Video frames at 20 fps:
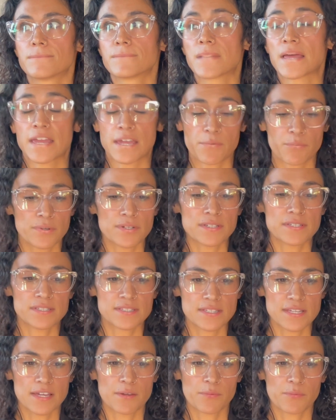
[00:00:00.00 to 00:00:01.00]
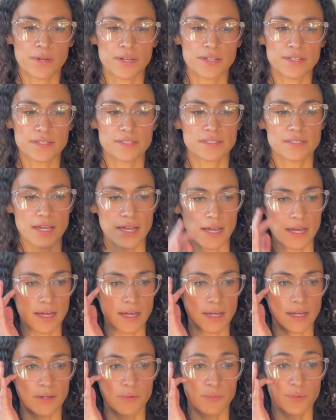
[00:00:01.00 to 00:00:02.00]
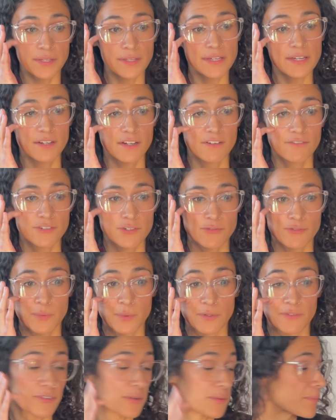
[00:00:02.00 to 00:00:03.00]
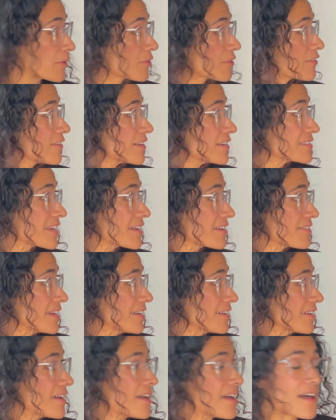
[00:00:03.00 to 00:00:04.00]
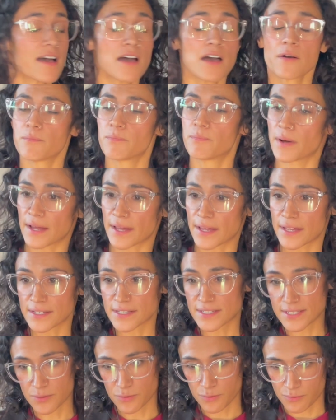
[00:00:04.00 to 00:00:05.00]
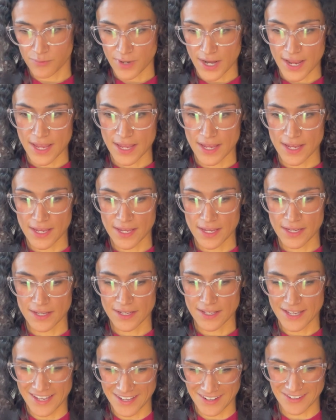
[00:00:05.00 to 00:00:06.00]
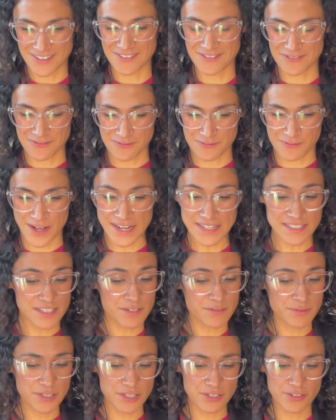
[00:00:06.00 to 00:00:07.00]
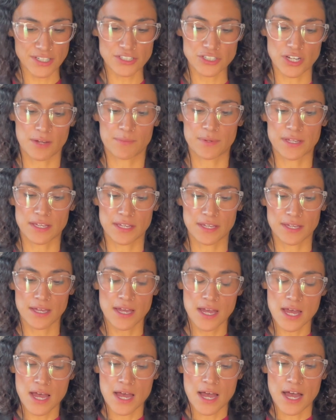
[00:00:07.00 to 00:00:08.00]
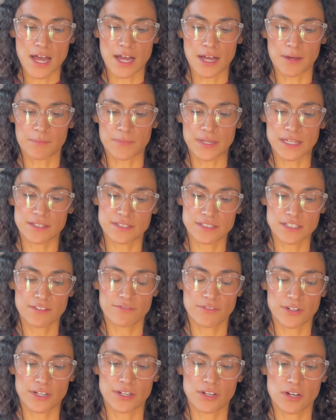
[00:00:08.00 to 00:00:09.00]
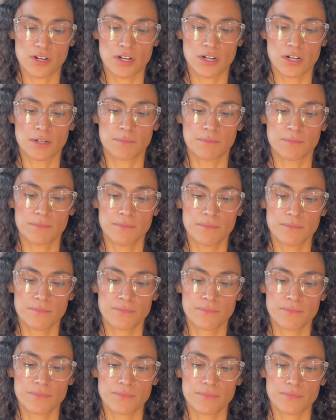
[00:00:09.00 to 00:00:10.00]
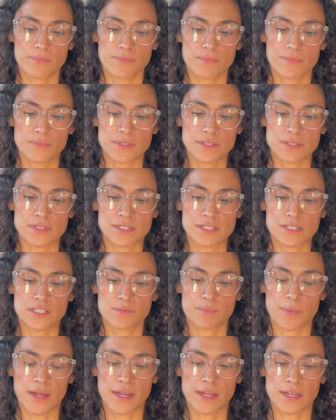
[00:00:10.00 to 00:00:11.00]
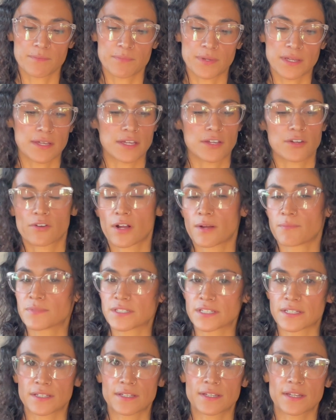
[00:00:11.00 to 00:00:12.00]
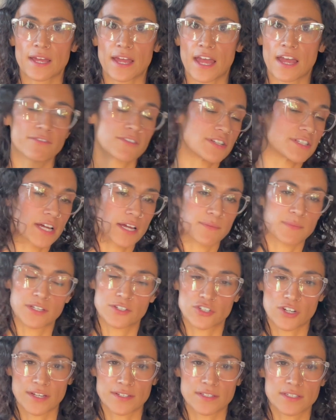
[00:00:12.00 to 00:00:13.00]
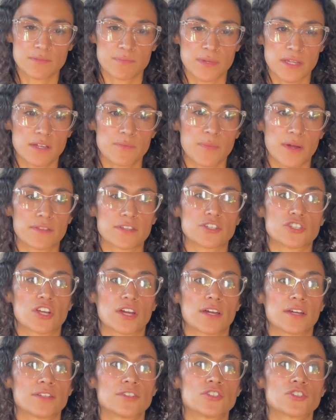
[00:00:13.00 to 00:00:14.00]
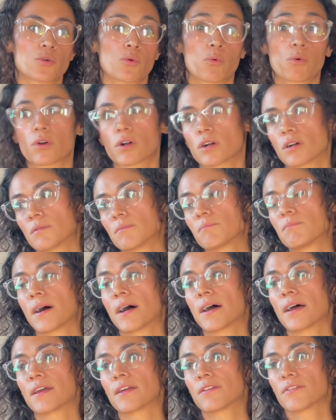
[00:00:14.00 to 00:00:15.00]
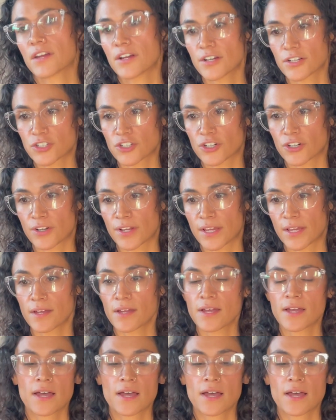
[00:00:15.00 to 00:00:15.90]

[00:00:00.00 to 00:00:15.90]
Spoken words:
it was really uncomfortable for both of us, I think. But Ray did a really great job. He stayed very calm despite being interrupted every time he tried to speak by the judge or by their attorney,